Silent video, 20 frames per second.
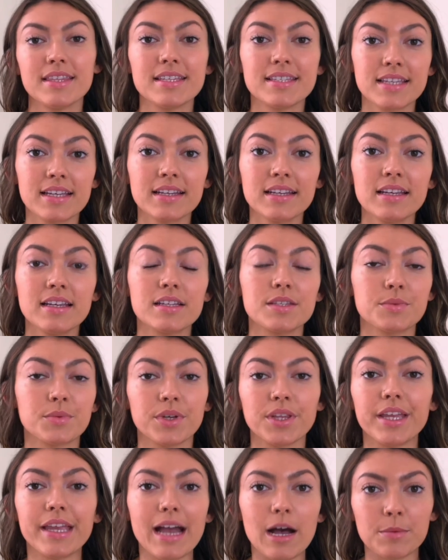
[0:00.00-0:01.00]
technique has
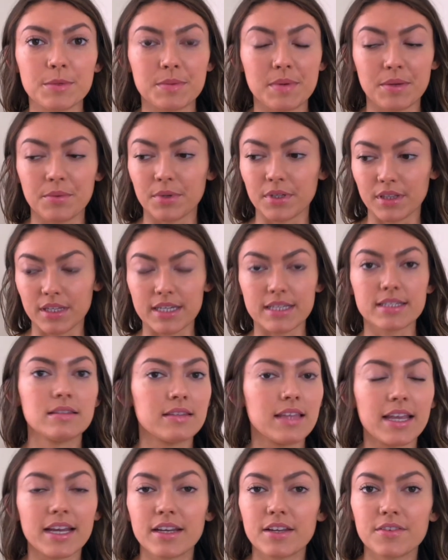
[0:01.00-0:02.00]
really helped me release
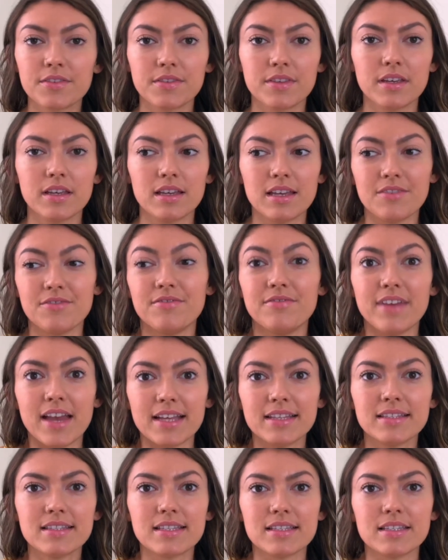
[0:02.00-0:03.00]
negative
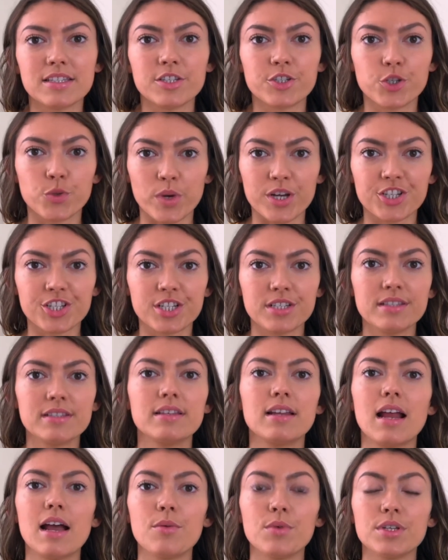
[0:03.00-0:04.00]
events and situations that
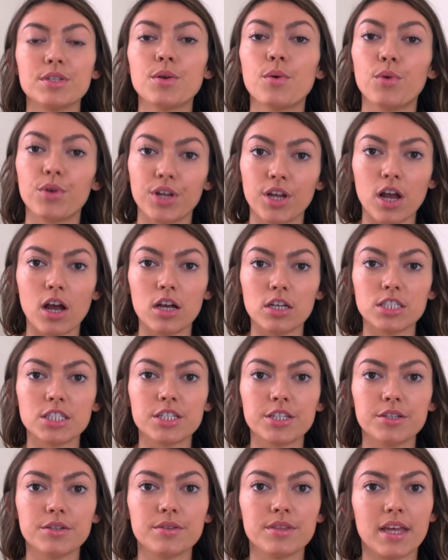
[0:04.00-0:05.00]
I was holding on
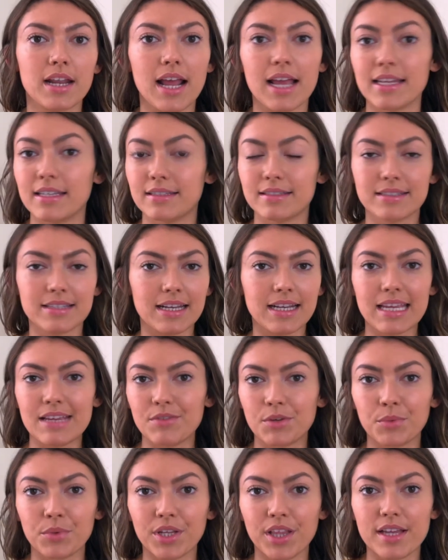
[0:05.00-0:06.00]
to that I didn't
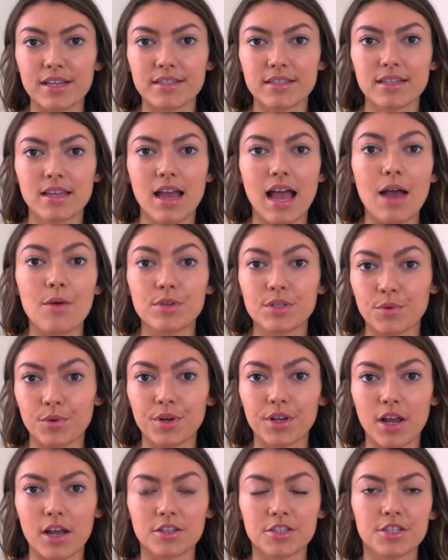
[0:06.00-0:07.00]
even realize I was
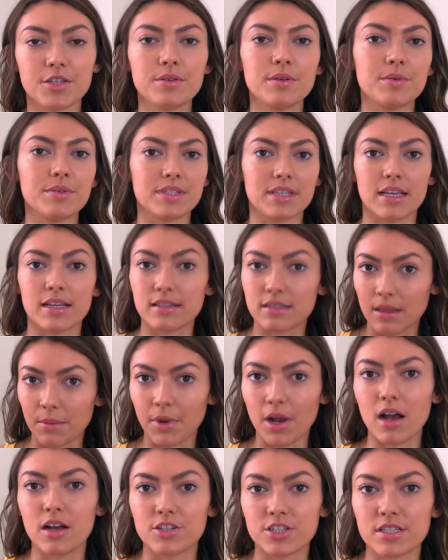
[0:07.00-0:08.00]
holding on to. It was like
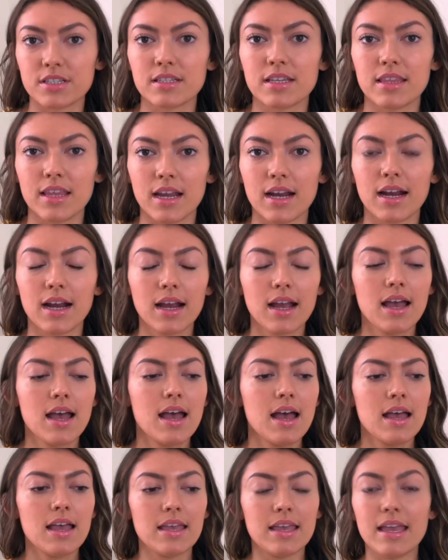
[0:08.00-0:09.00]
subconsciously there.
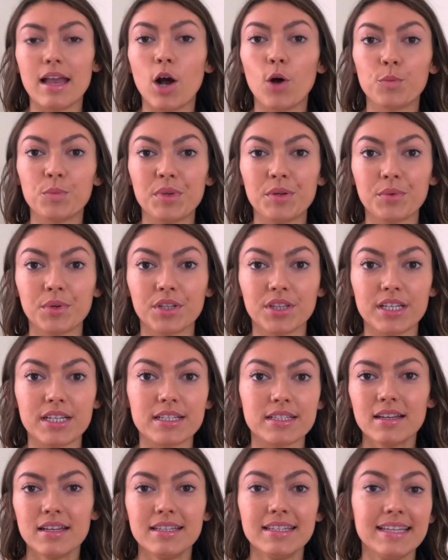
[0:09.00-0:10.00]
It helped me
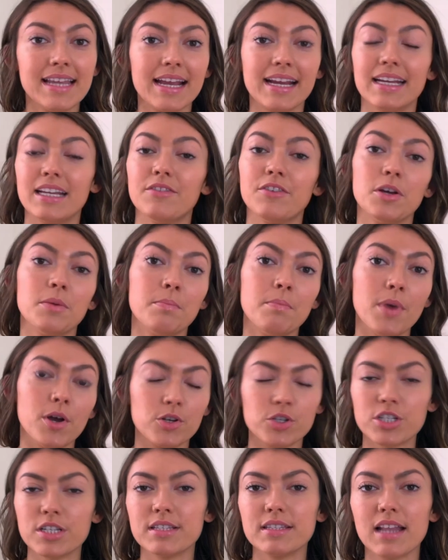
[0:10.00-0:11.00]
release negative
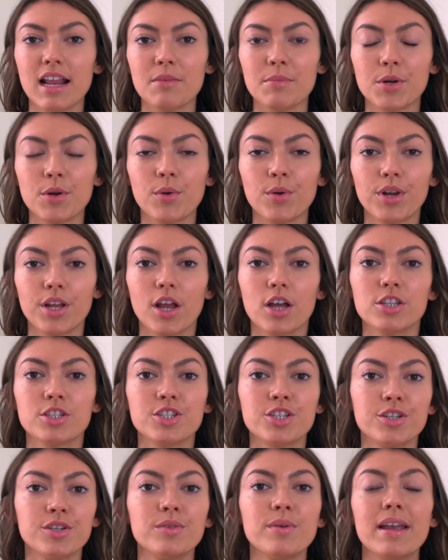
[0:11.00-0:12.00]
emotions that I've been holding on
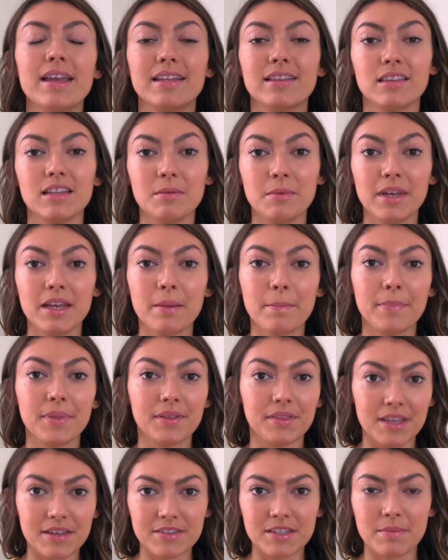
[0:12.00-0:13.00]
to and limiting
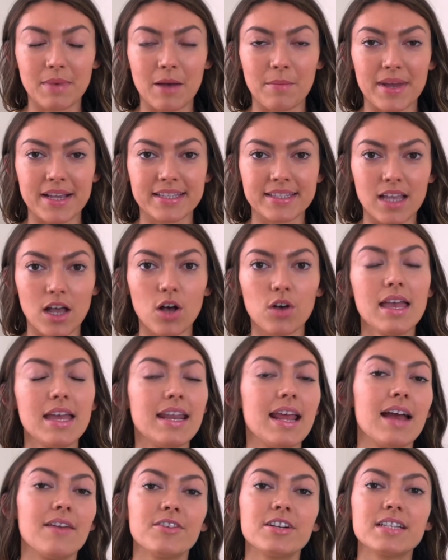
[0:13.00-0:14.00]
beliefs about myself. And
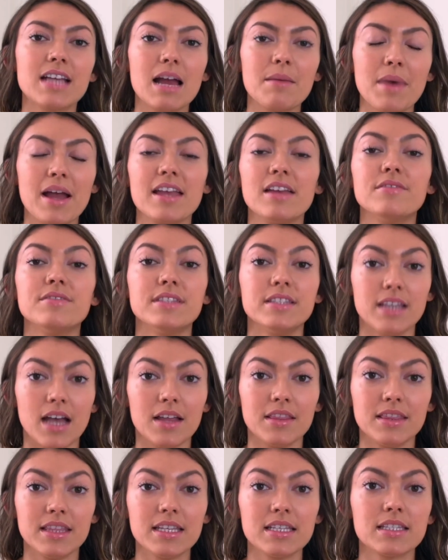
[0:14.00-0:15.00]
every time I have
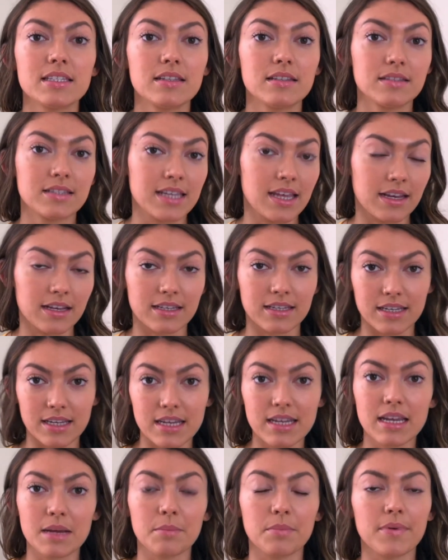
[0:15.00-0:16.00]
done this
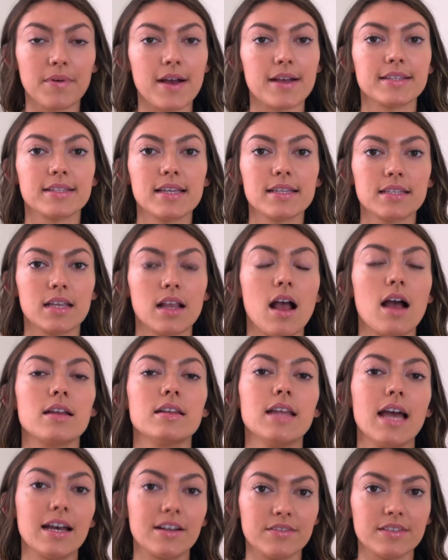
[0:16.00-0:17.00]
technique and process and
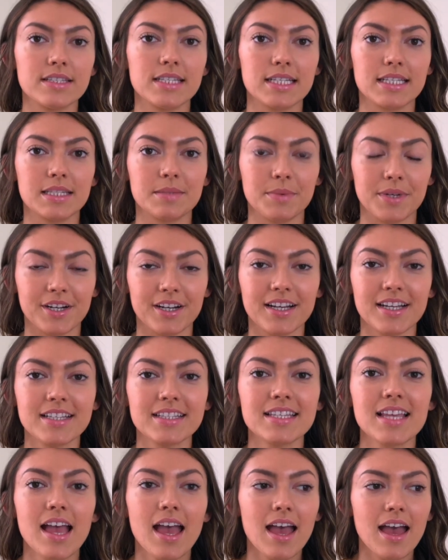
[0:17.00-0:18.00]
gotten out of this
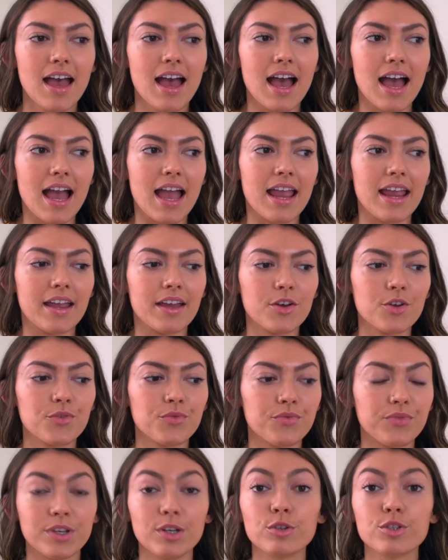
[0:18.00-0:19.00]
experience, I
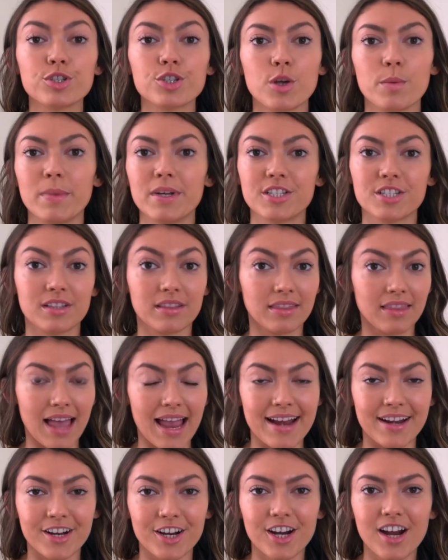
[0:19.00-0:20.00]
feel so much
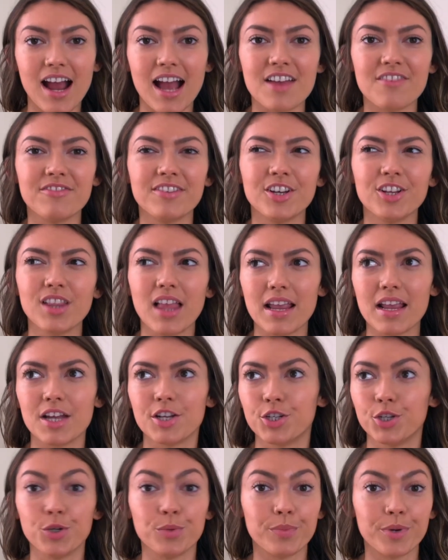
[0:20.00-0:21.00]
lighter. I feel like a
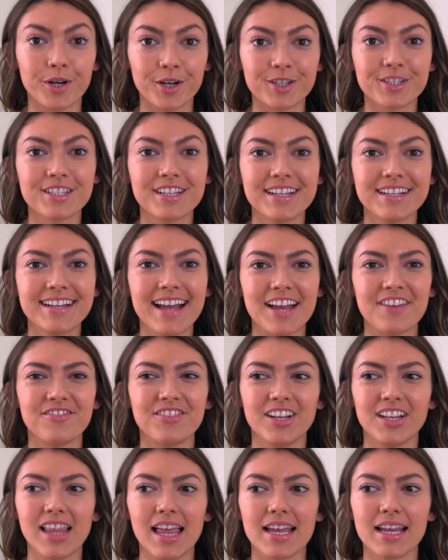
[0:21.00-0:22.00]
new person. I
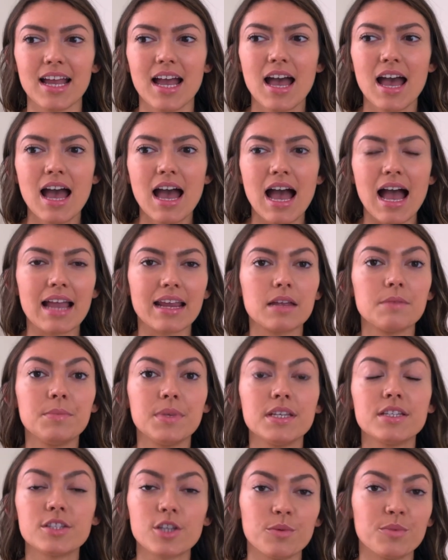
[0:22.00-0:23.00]
feel like I can
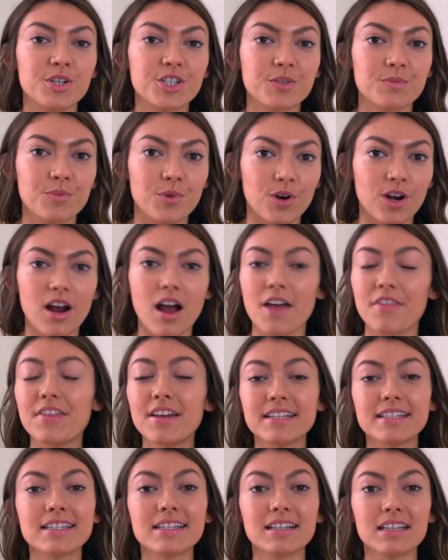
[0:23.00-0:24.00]
be so much more
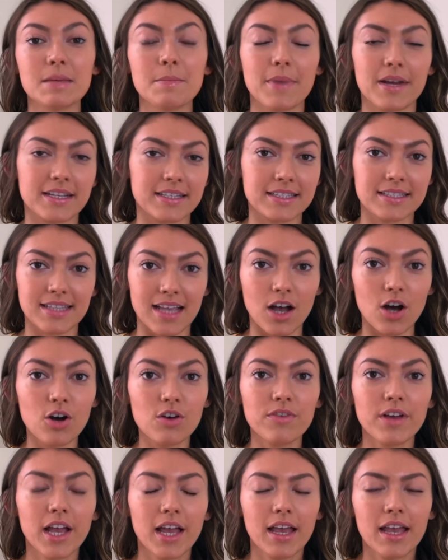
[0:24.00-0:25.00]
authentically
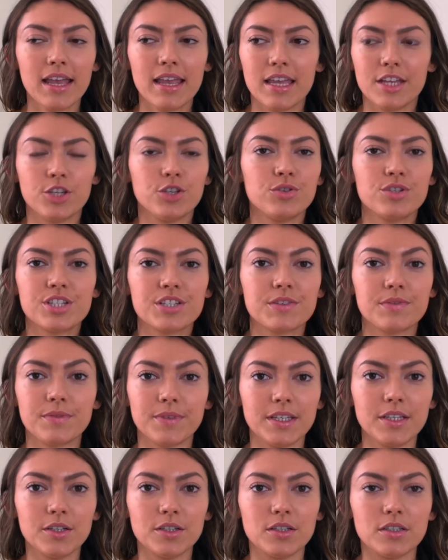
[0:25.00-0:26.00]
myself, and you just
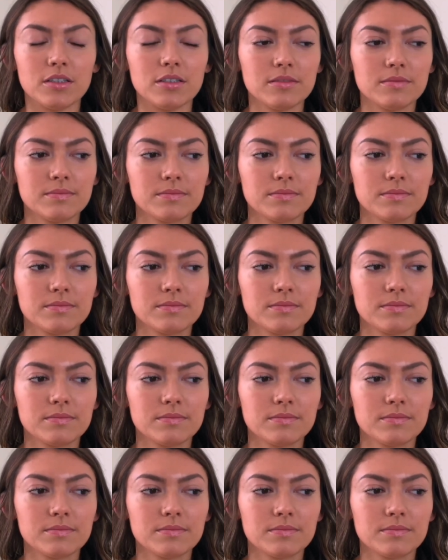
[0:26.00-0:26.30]
feel